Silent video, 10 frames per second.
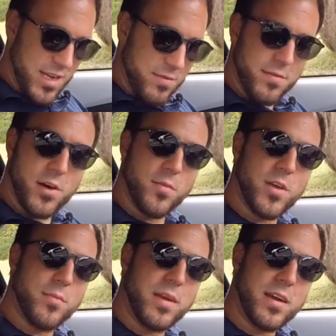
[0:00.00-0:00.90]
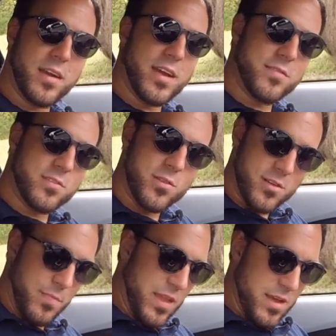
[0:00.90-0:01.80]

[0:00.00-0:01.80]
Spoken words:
You have a volume knob here. You have to sort of